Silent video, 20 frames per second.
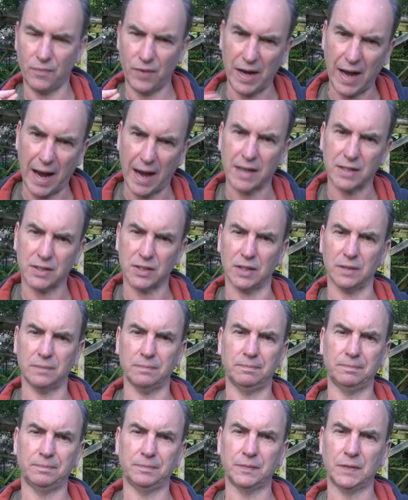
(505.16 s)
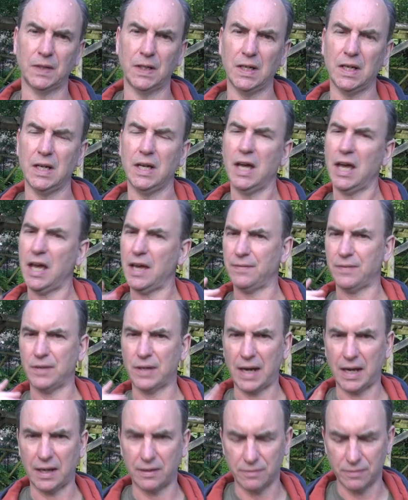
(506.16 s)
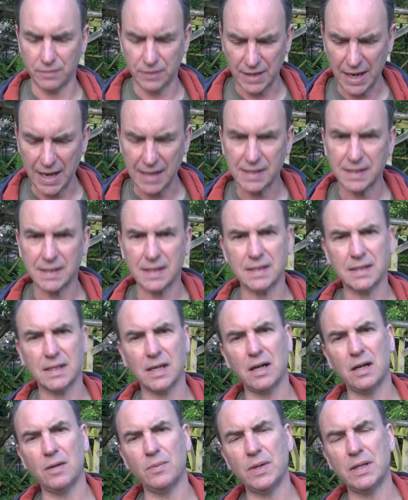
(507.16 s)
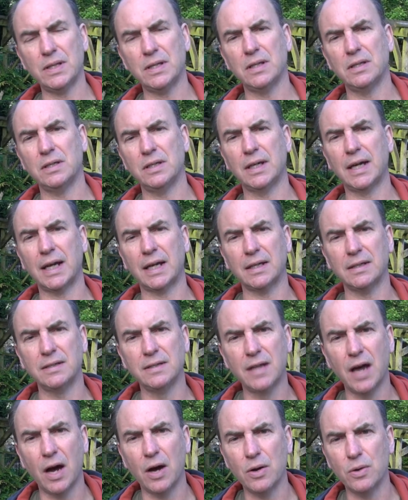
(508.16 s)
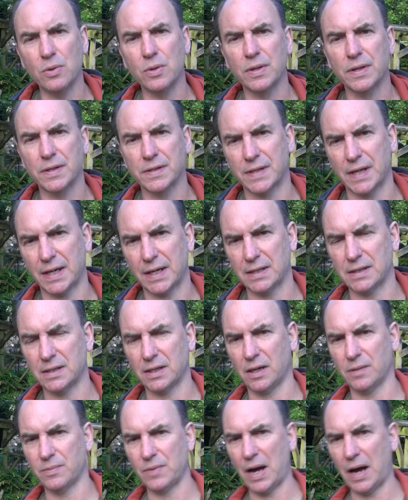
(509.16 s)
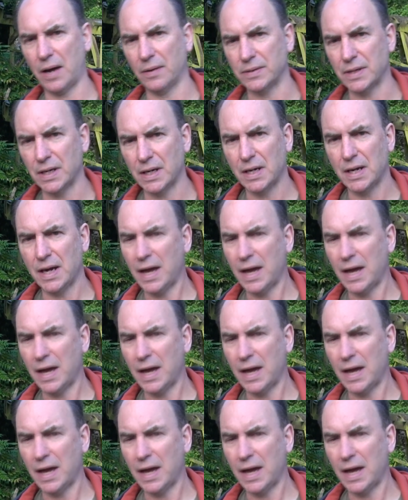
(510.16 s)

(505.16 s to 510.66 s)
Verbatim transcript: reaction. If you get a yes to start with, you get a no the second time round.